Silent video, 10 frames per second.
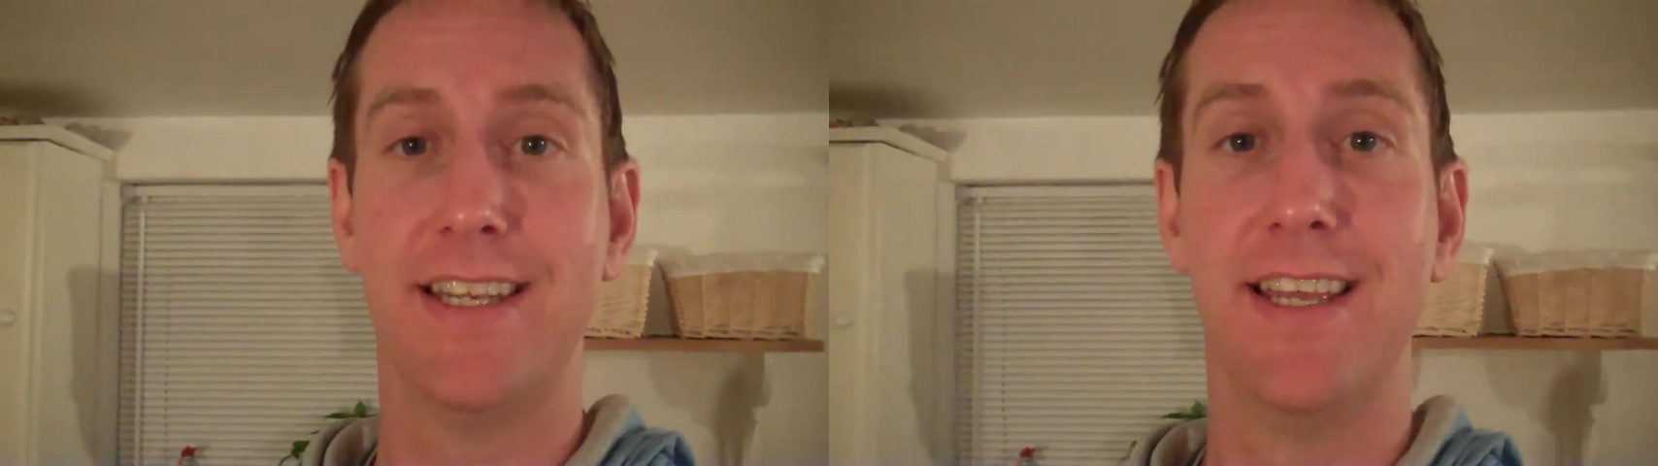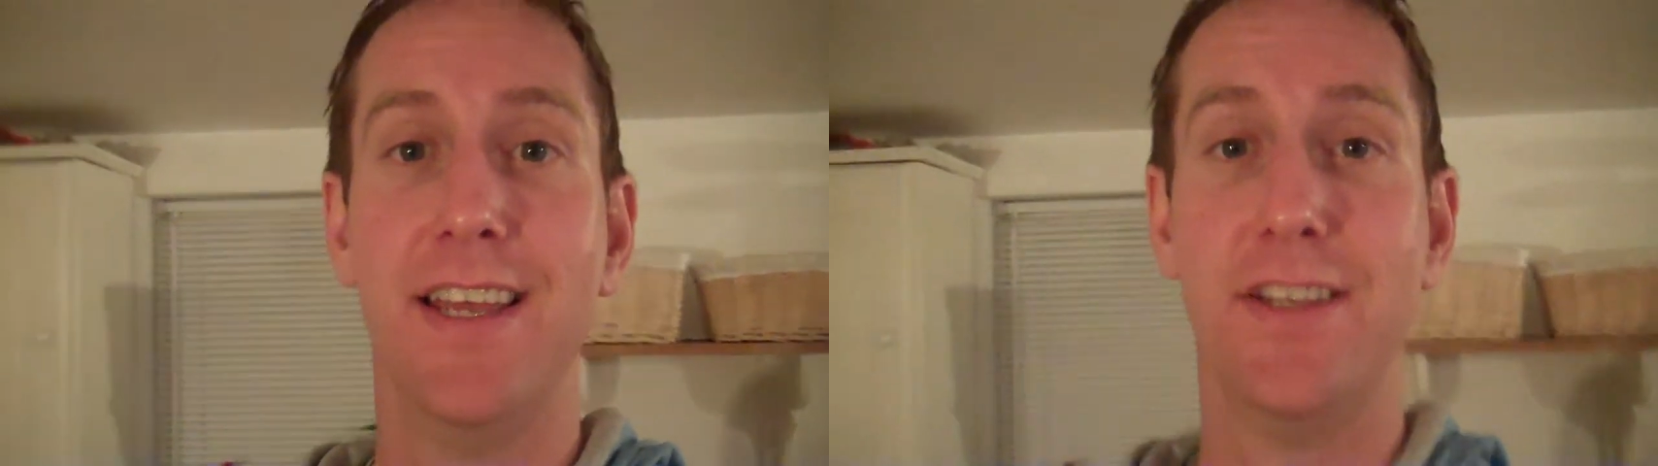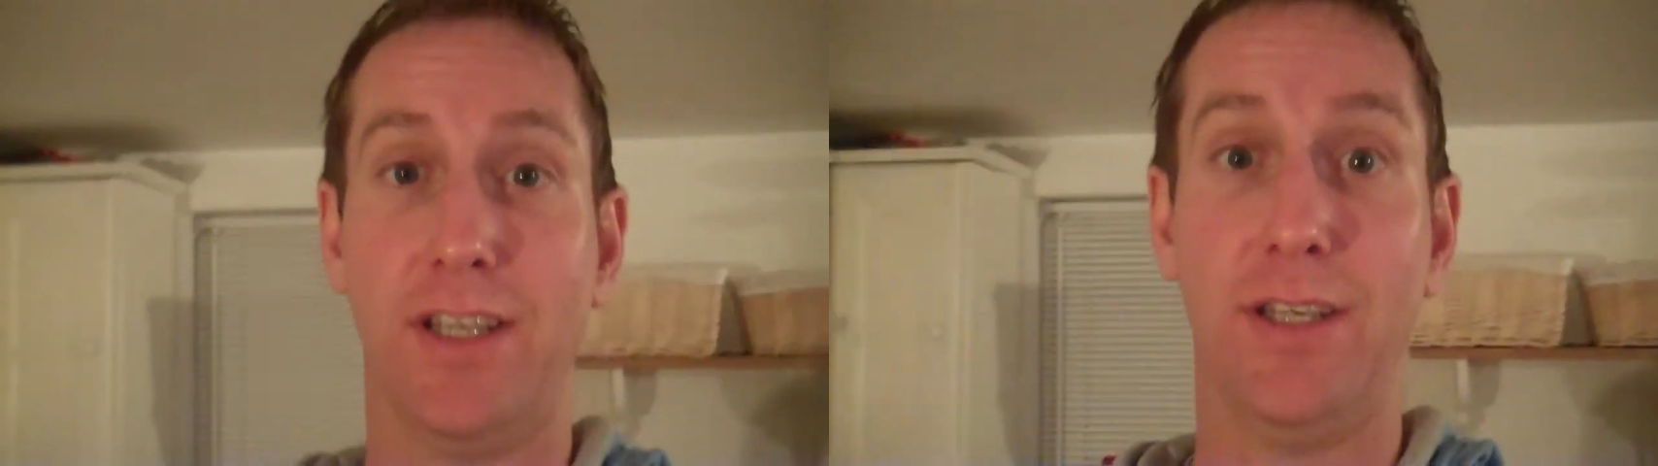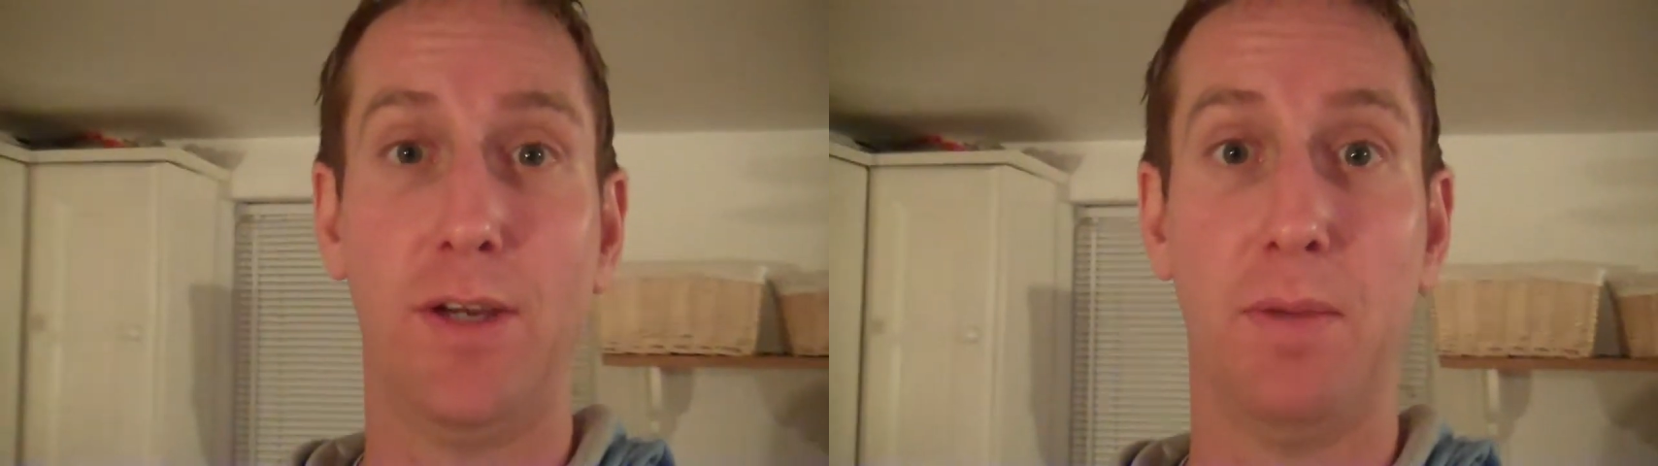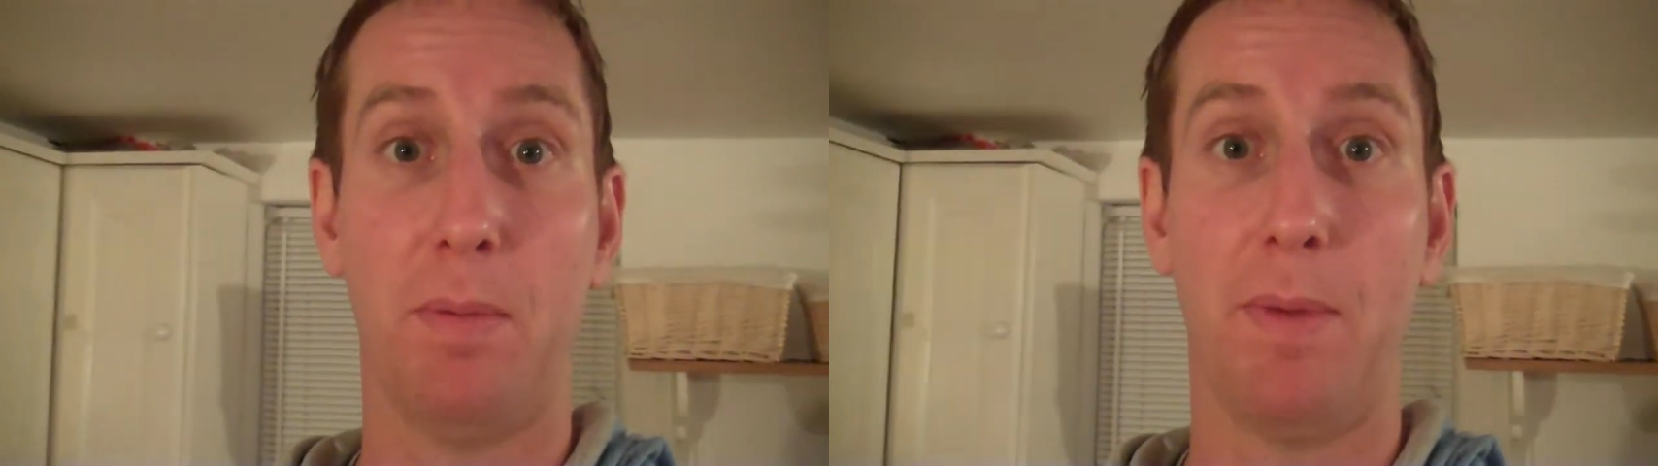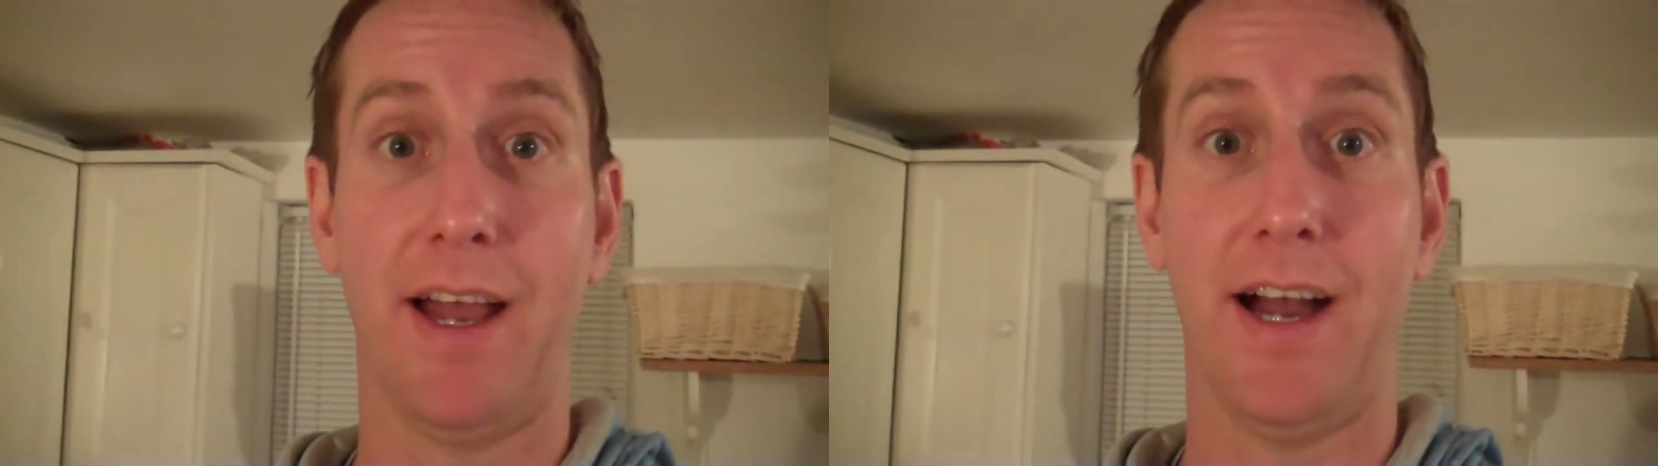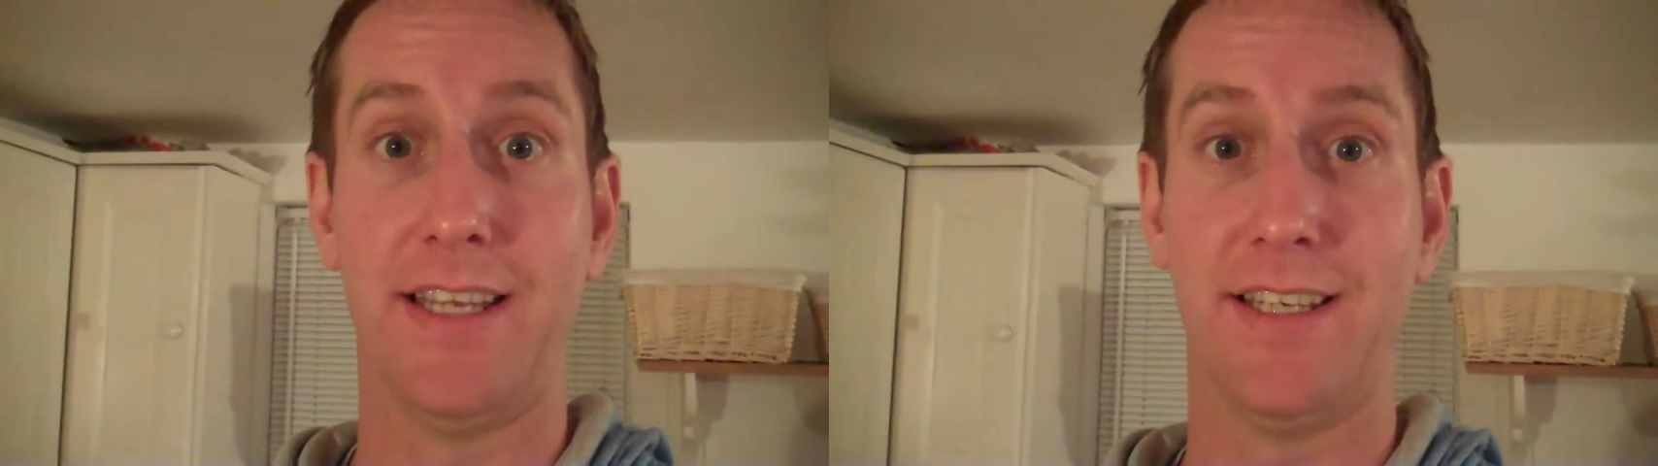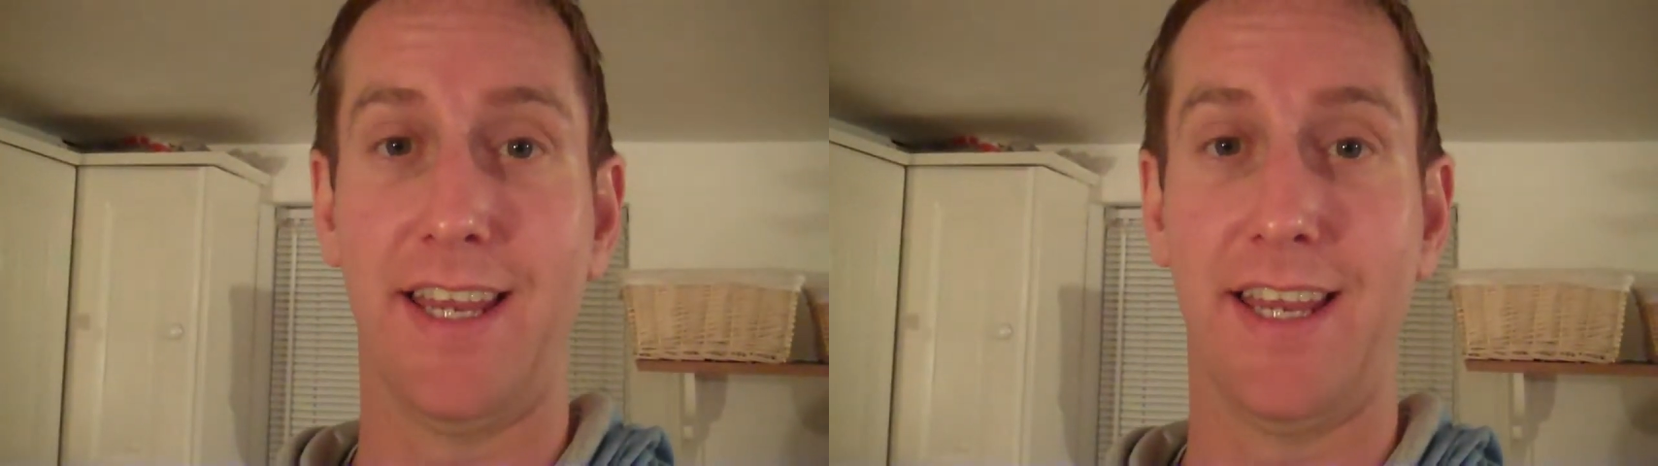so you can be my eyes,